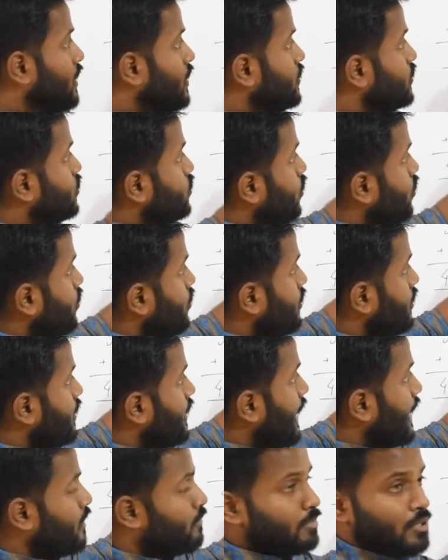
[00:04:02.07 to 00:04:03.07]
So
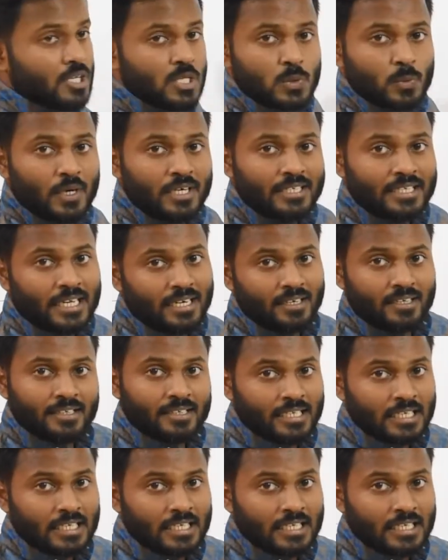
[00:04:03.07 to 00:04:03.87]
9 plus 1, 10.